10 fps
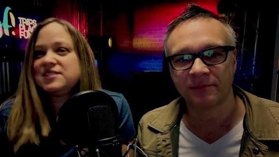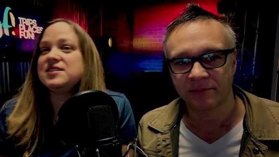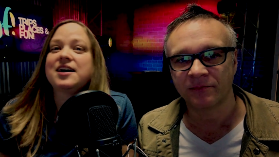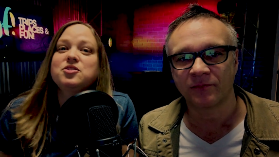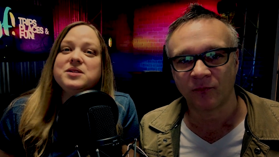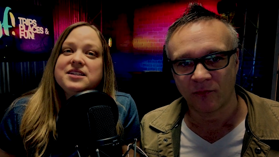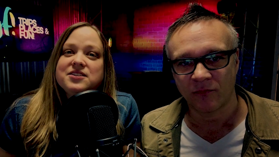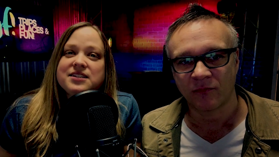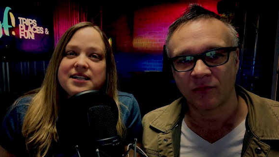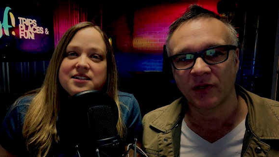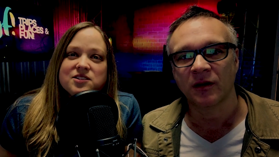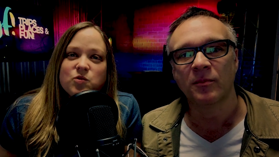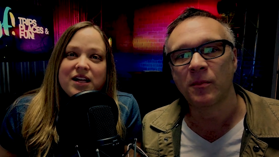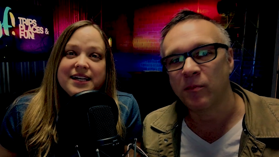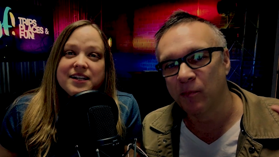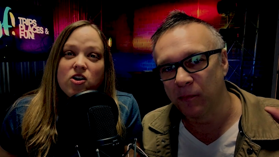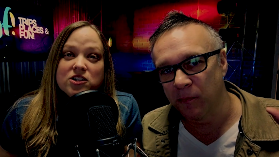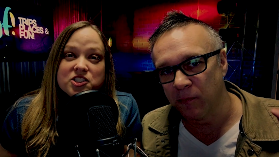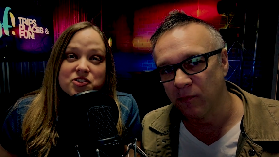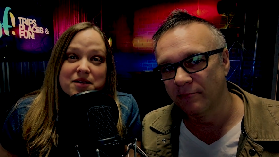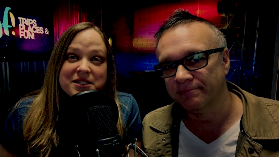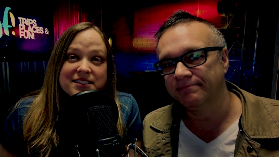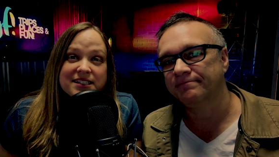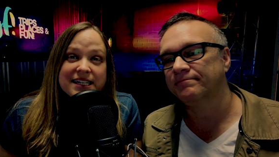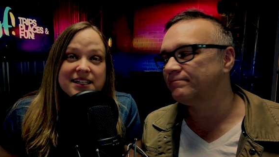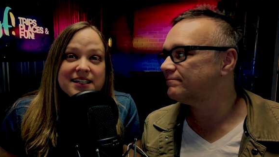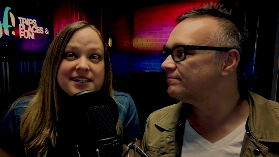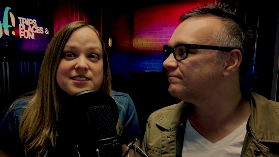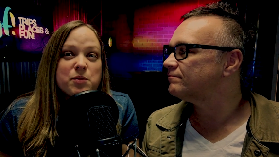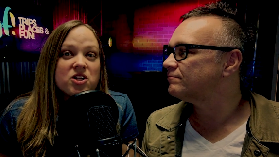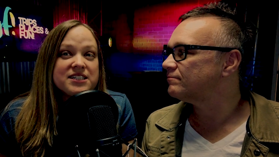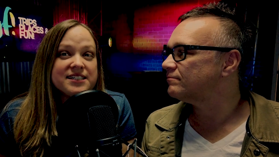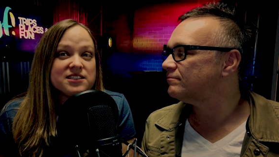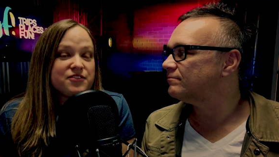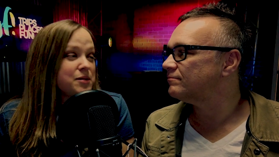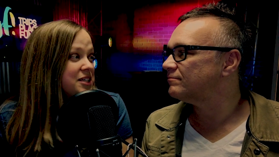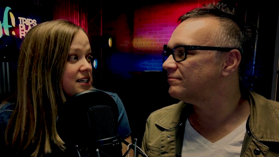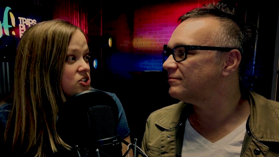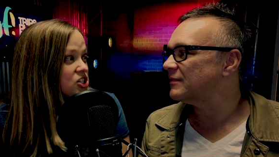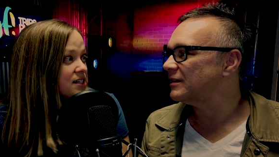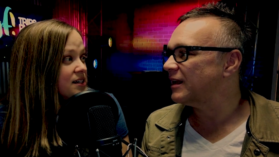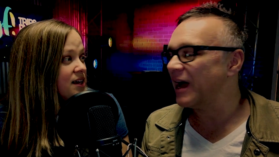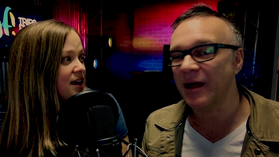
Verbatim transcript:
Speaker 1: so that'll be there at the landing as well. And also coming to the landing is Paula Deen's Family Kitchen.